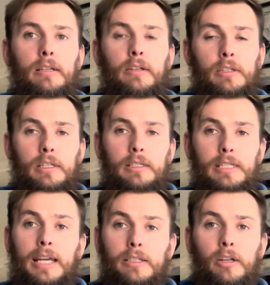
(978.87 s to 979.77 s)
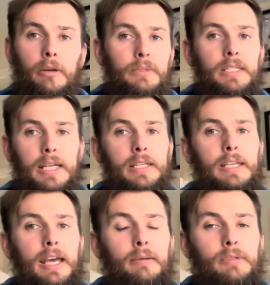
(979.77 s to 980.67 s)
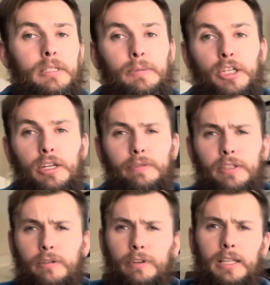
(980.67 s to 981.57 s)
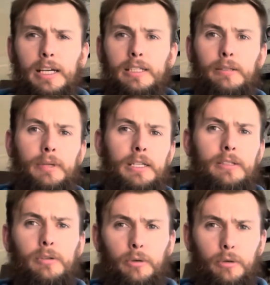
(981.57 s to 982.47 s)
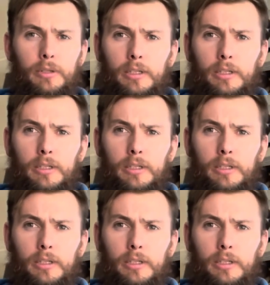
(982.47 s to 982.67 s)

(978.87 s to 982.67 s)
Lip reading: because it takes time to test games, especially if it's something that has to be installed.